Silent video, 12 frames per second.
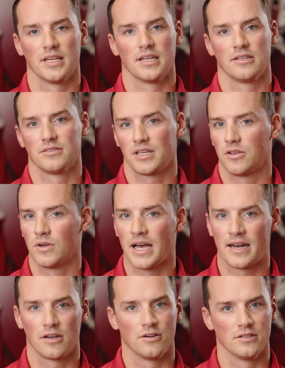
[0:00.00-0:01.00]
And he's like, you
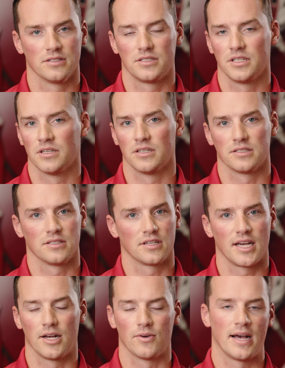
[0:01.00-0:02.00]
got to go to this deal. It's in
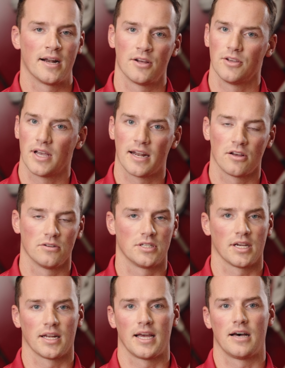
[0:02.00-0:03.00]
Colorado. You got to go
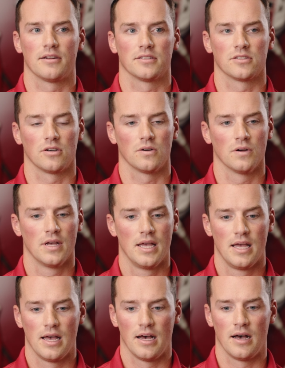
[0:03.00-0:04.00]
check it out. And so
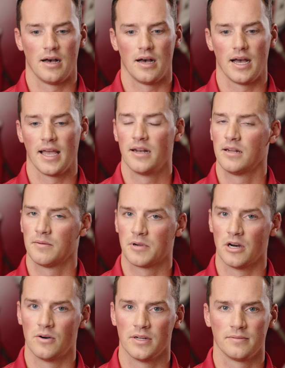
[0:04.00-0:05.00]
I ended up
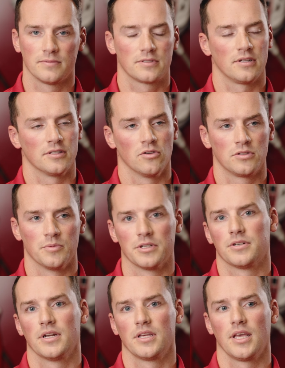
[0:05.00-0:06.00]
going. It's called the Ultimate
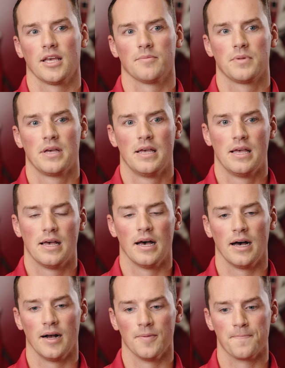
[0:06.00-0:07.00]
Training Camp,
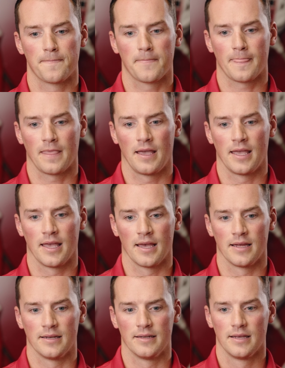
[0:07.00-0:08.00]

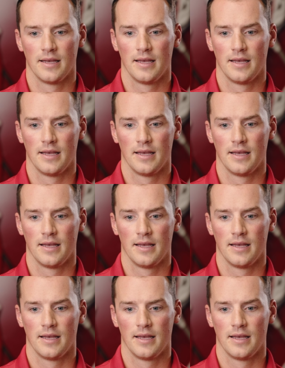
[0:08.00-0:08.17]
and